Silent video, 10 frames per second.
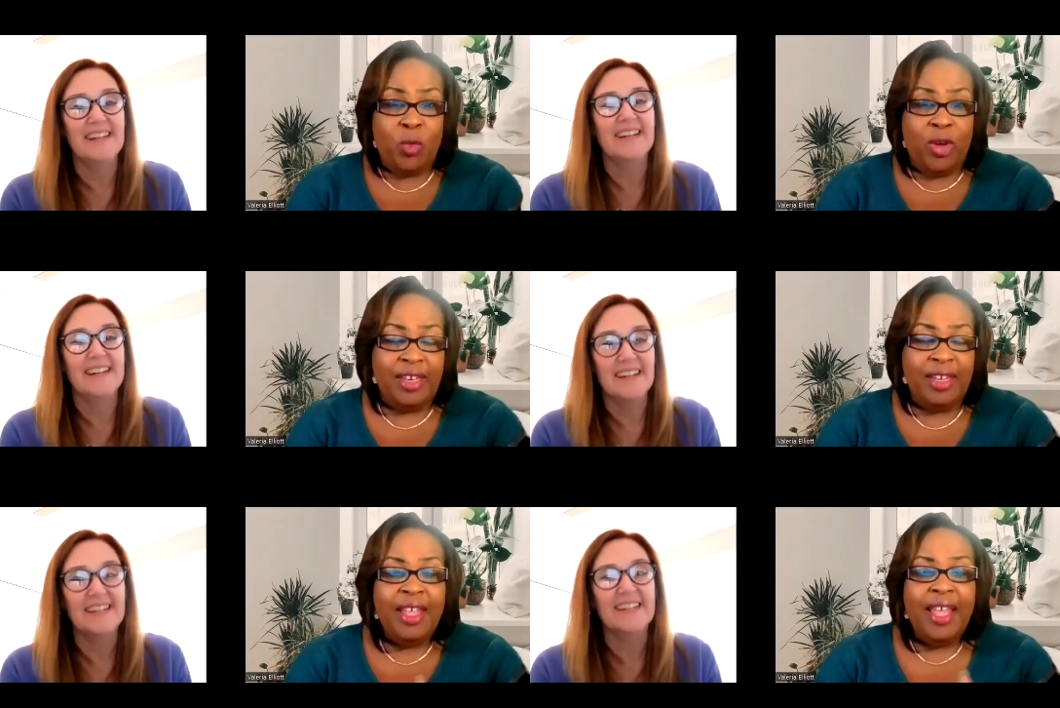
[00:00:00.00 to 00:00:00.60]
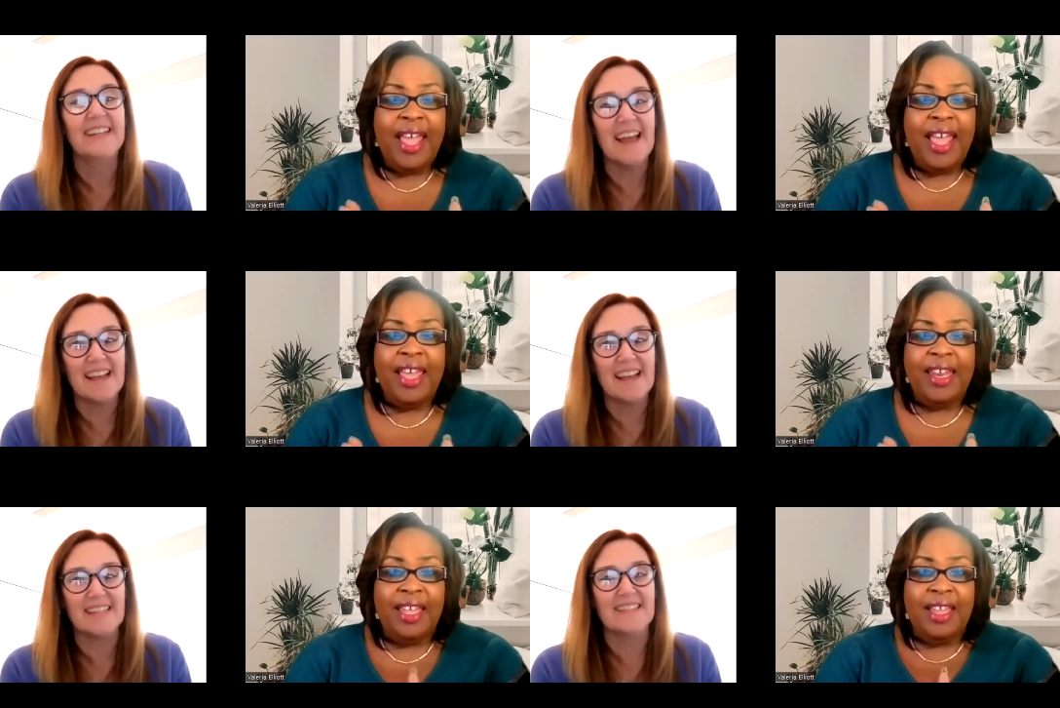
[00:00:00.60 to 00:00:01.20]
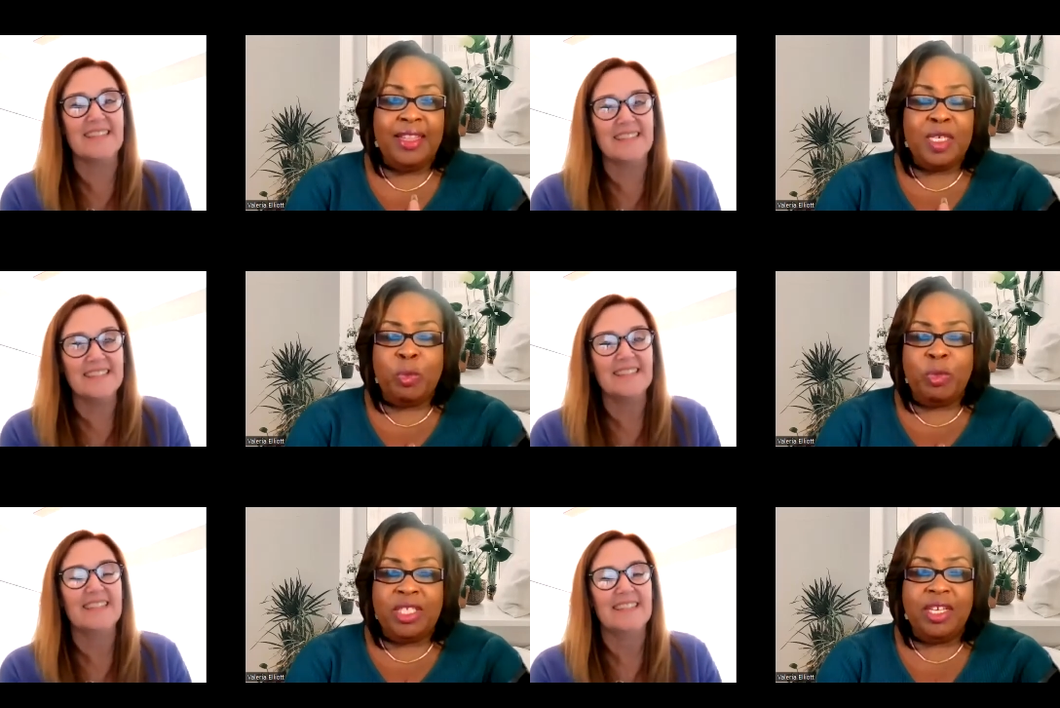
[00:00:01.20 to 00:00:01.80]
Speaker 1: one. Yes. And in this
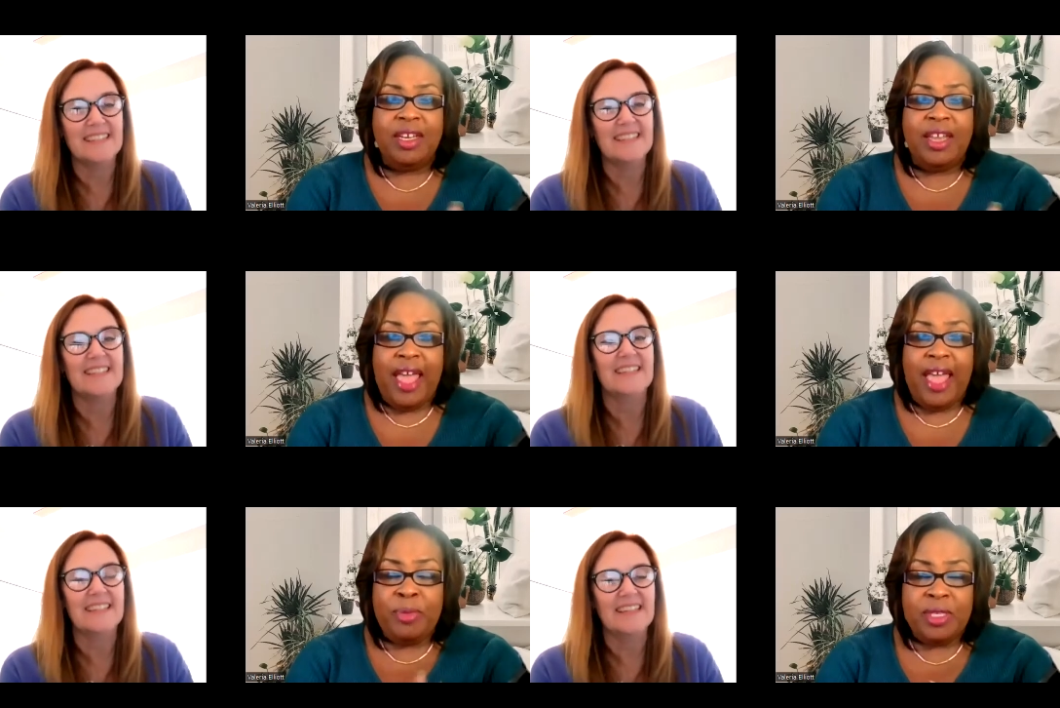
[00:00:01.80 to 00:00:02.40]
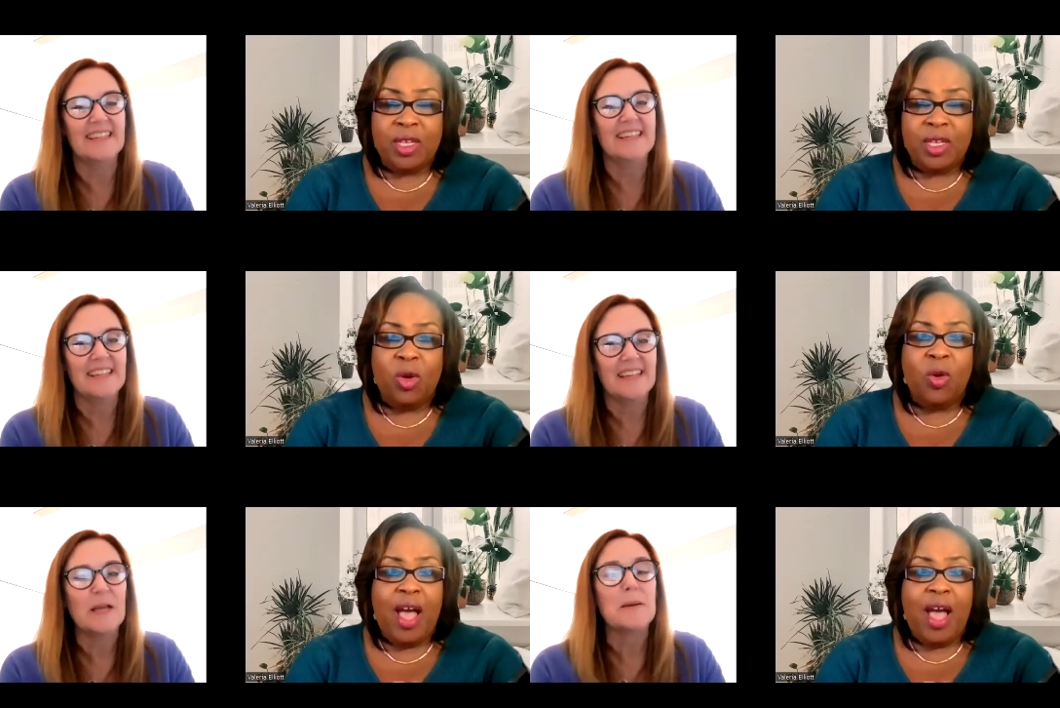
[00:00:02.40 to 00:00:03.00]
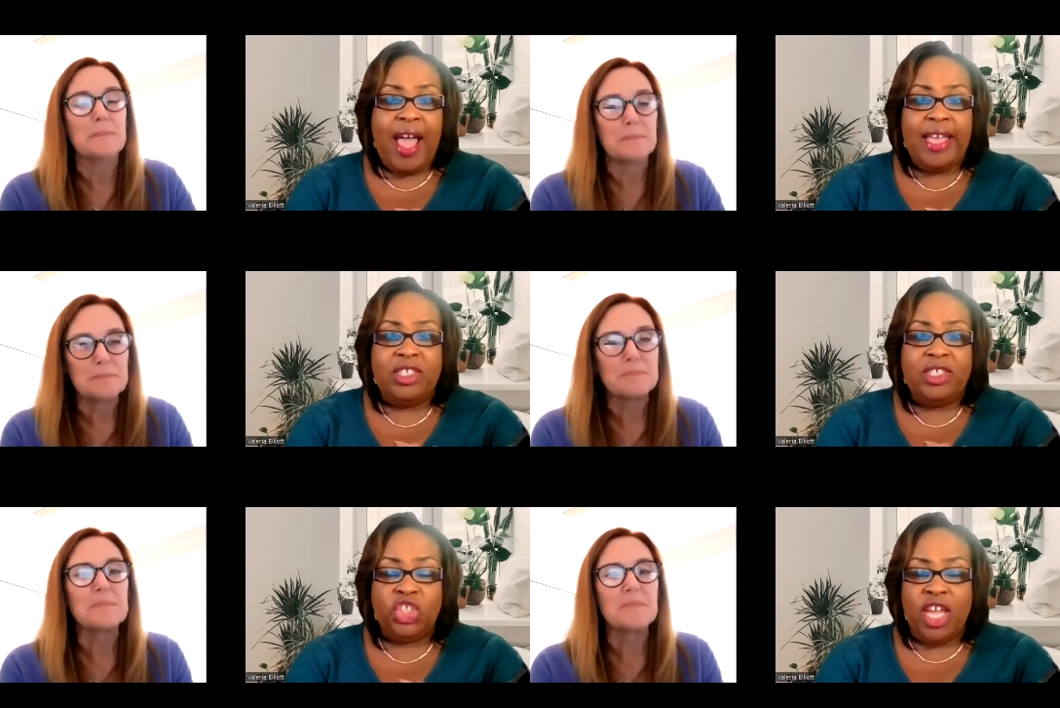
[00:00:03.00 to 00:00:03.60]
particular episode, I
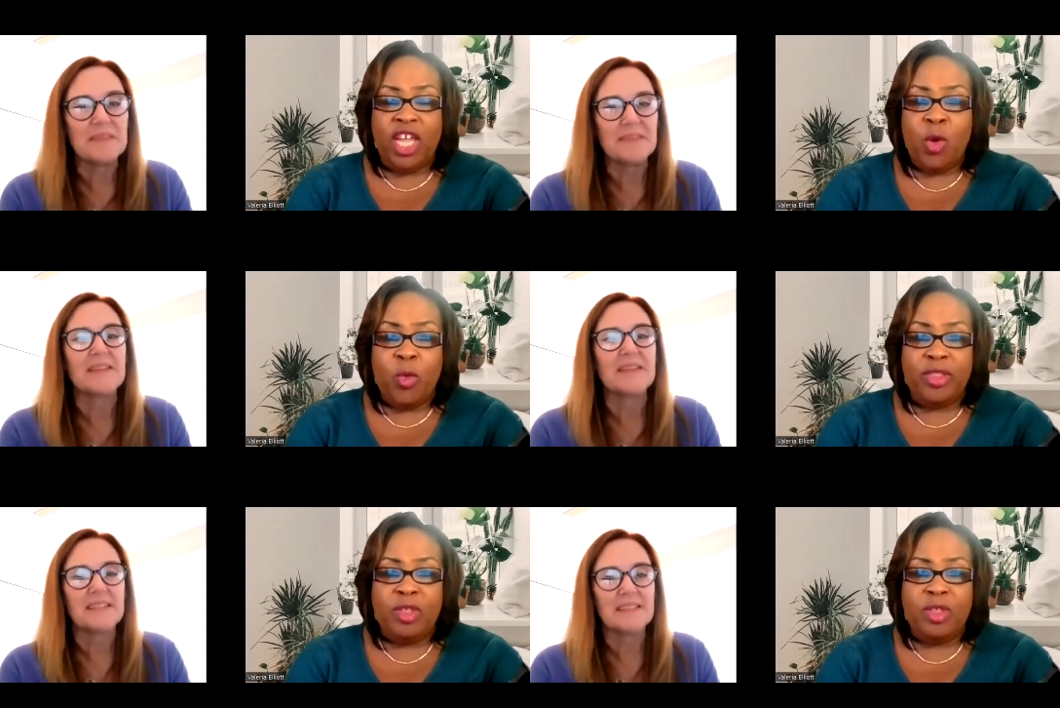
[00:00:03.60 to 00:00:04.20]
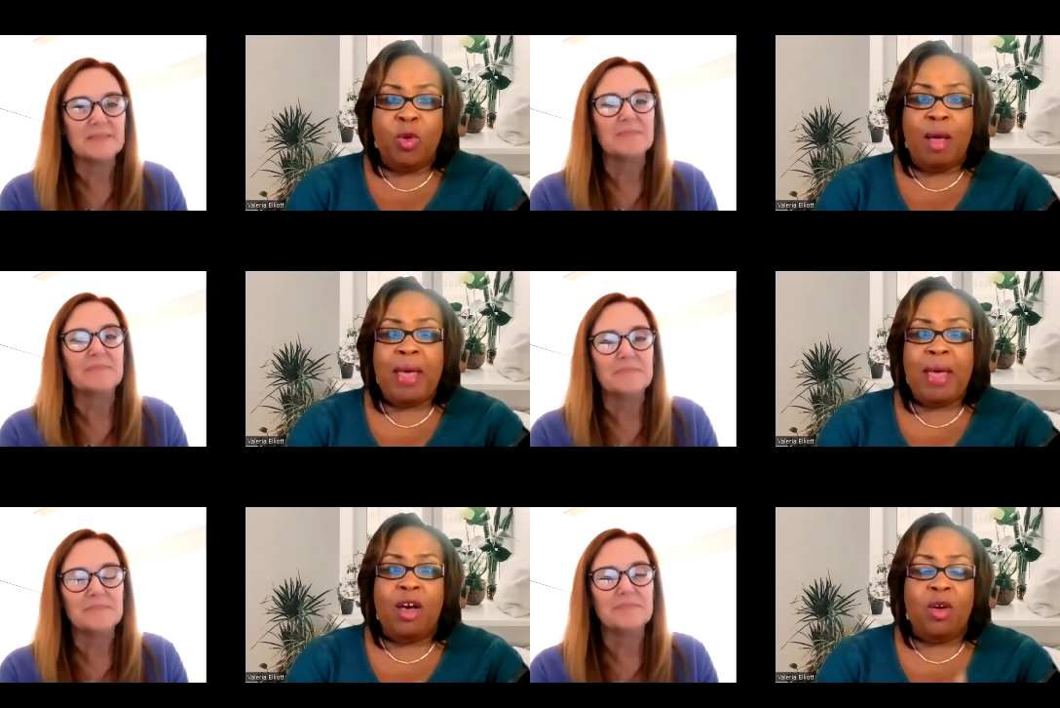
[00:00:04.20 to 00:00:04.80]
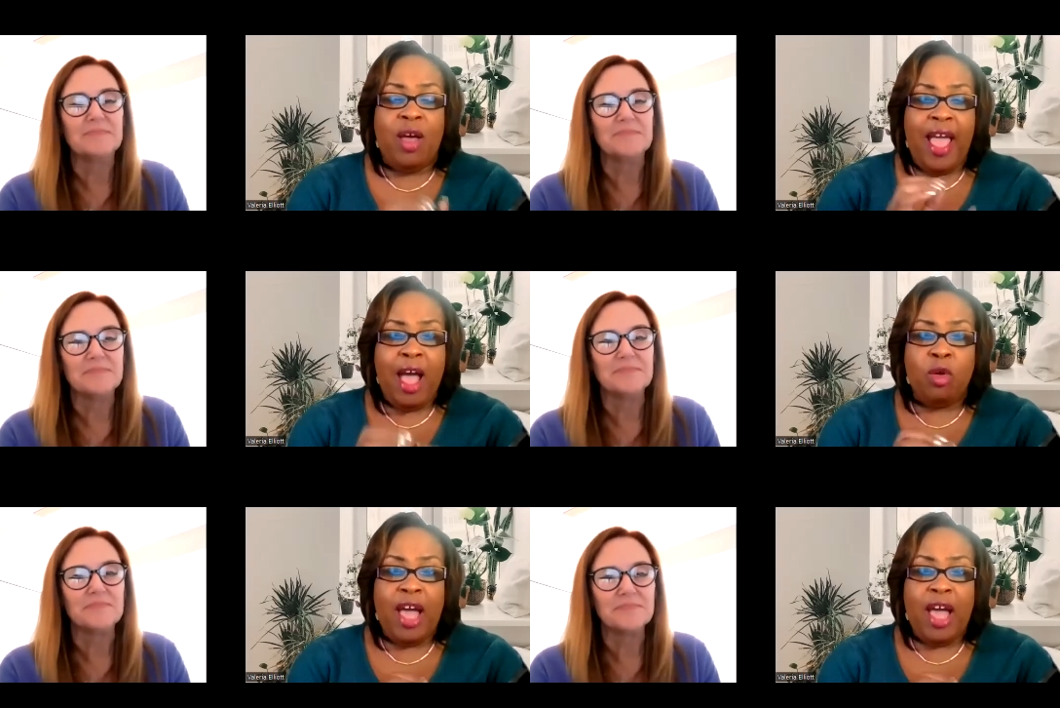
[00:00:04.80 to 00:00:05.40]
share with you about
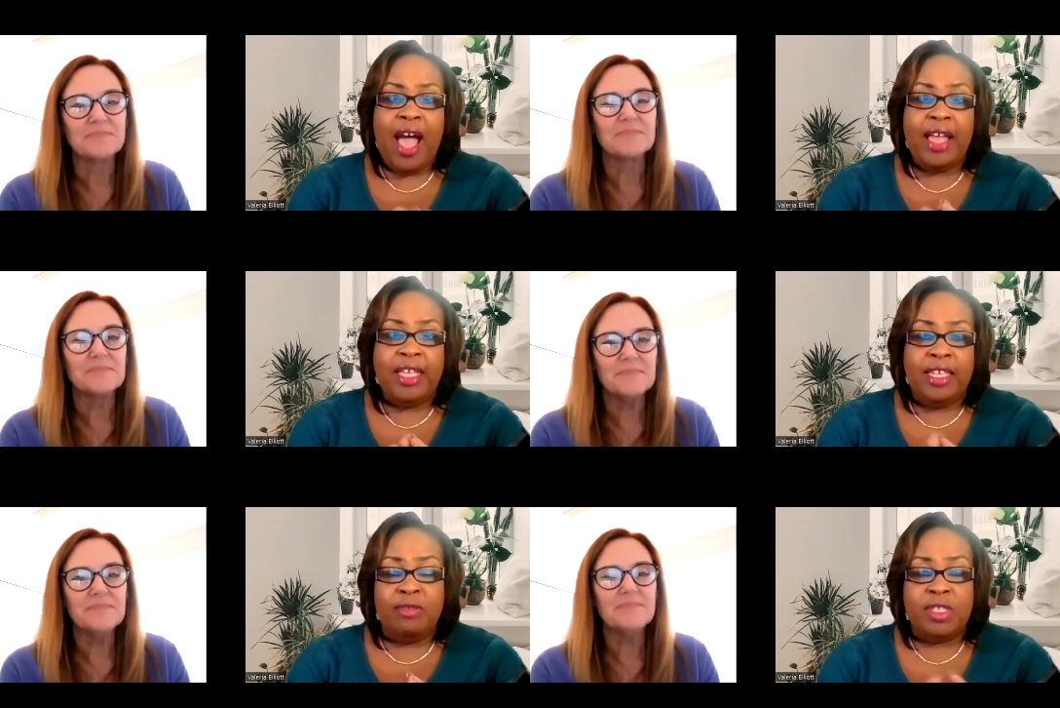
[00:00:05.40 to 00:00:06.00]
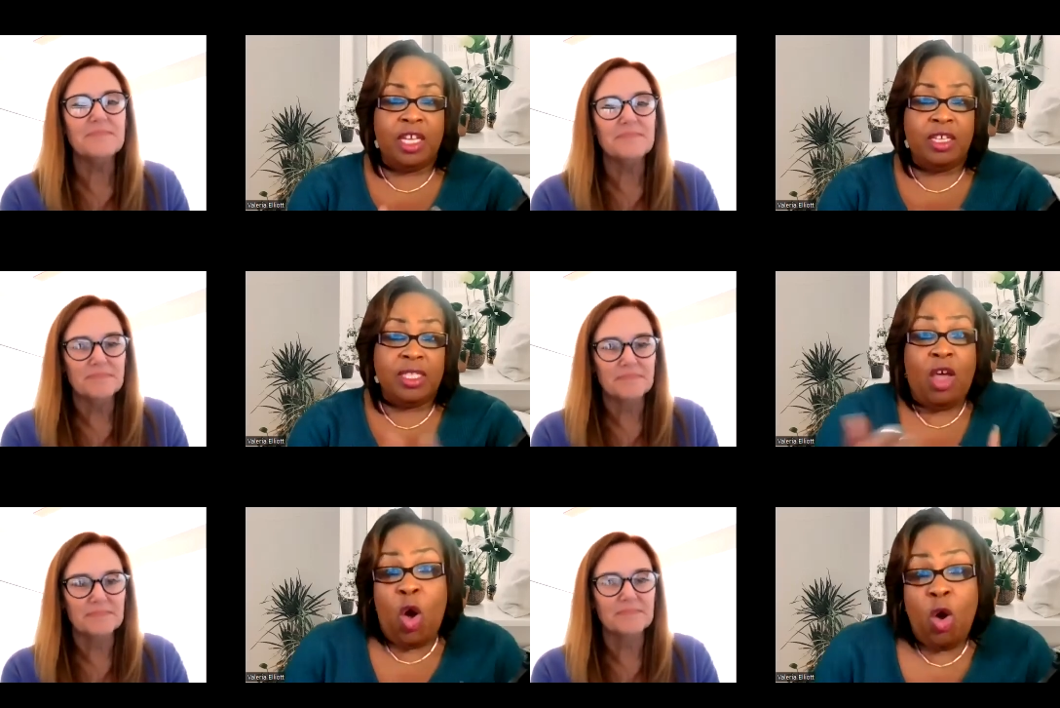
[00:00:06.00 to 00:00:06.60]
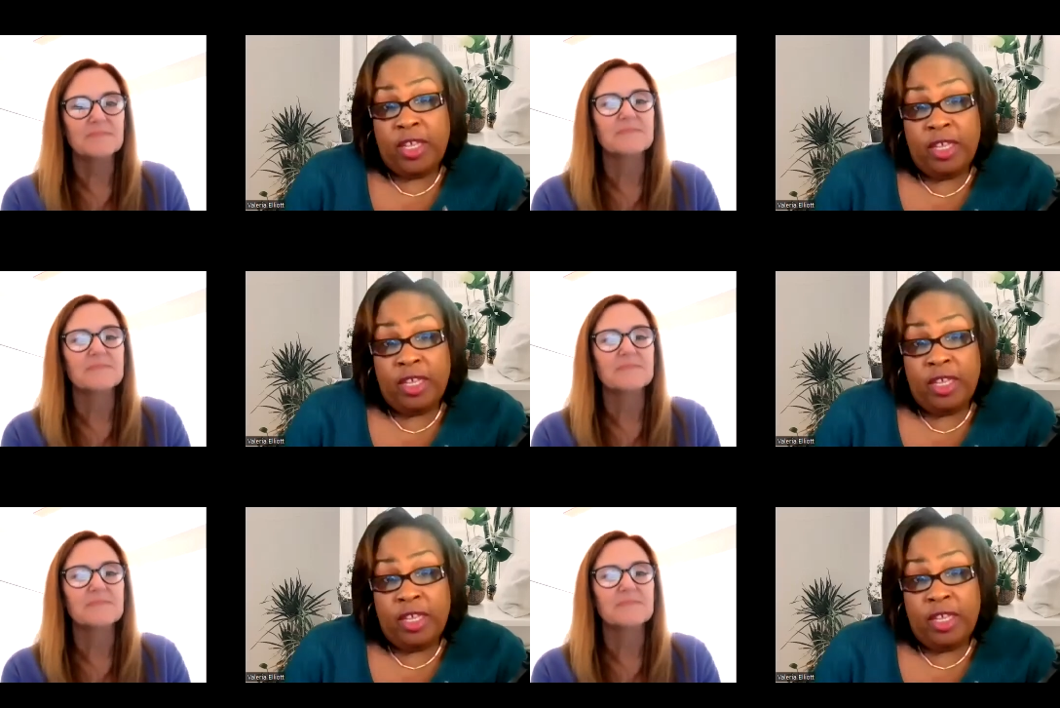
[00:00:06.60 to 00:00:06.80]
how God gives us all